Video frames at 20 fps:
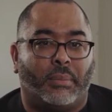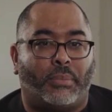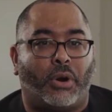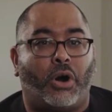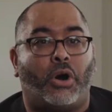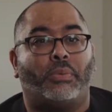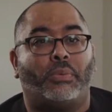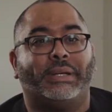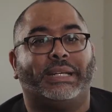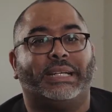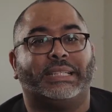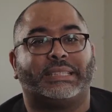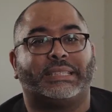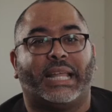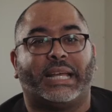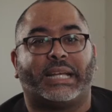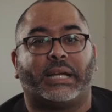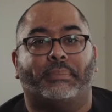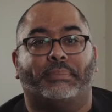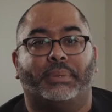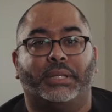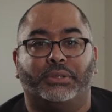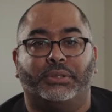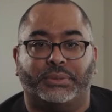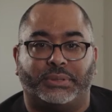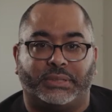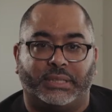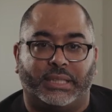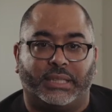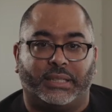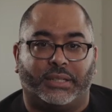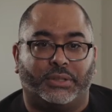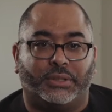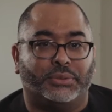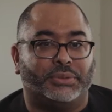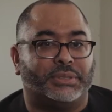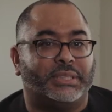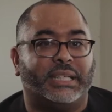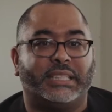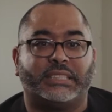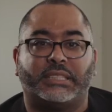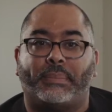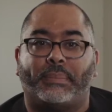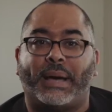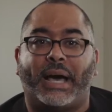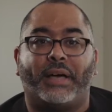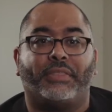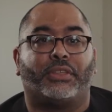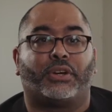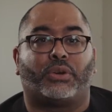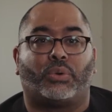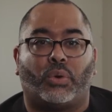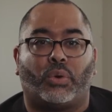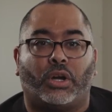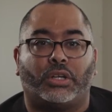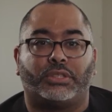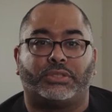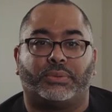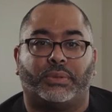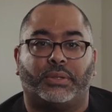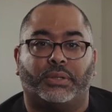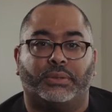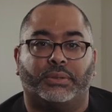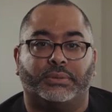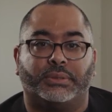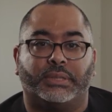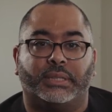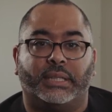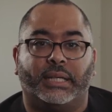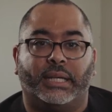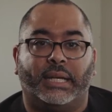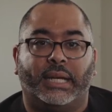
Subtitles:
Baldwin is like a blues singer who sings about the crossroads.